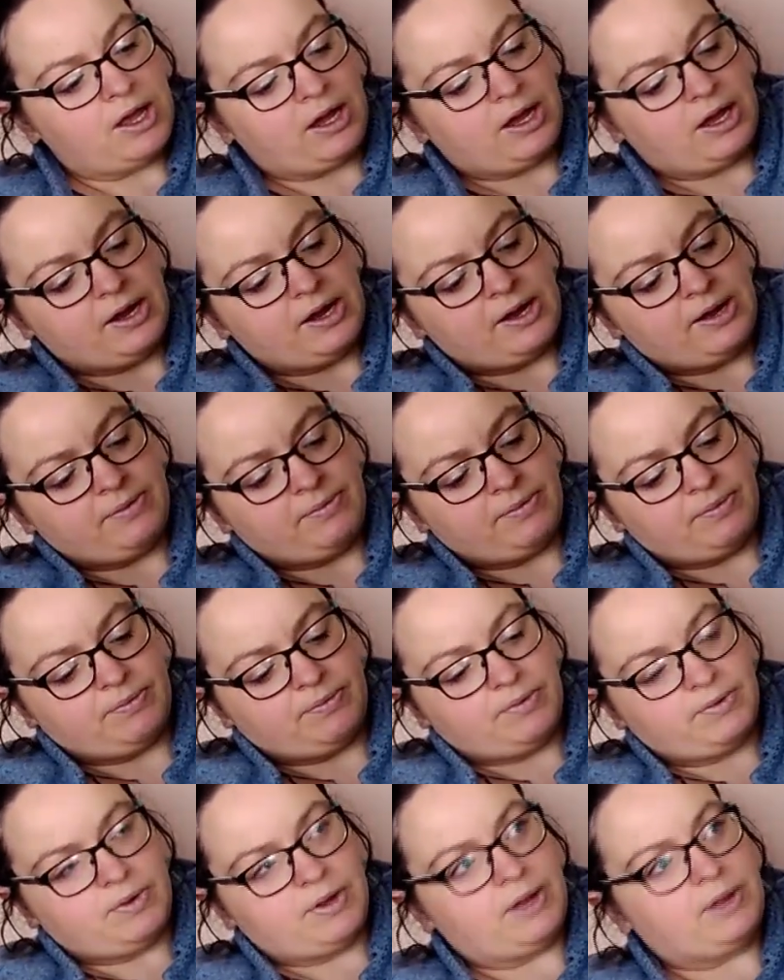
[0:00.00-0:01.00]
Um,
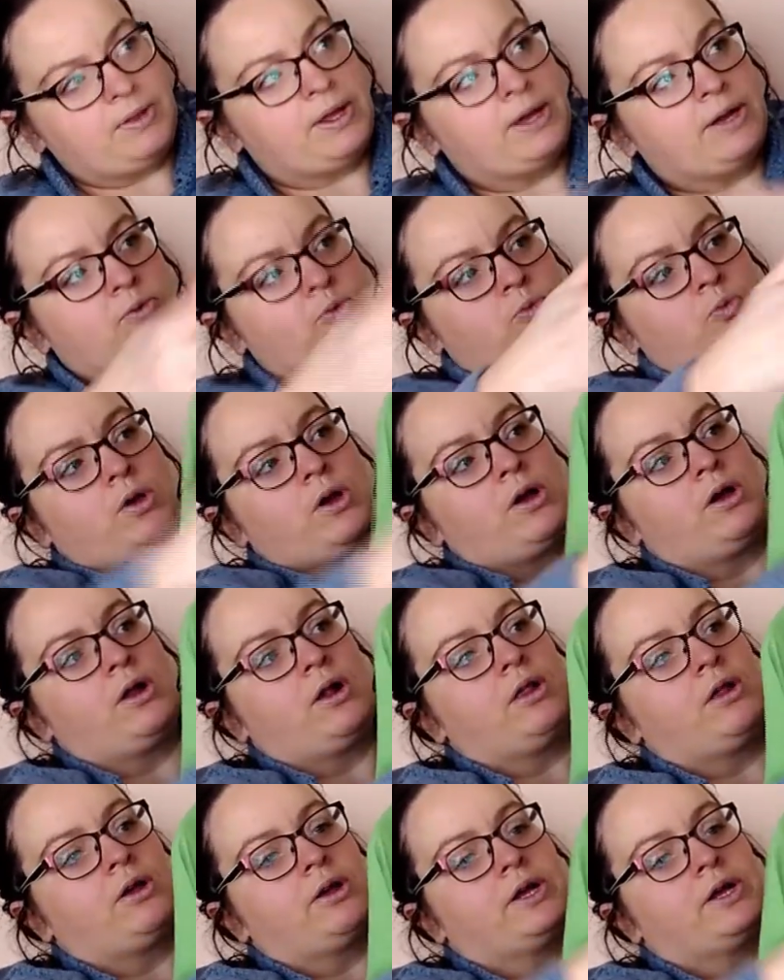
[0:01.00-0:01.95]
and then what I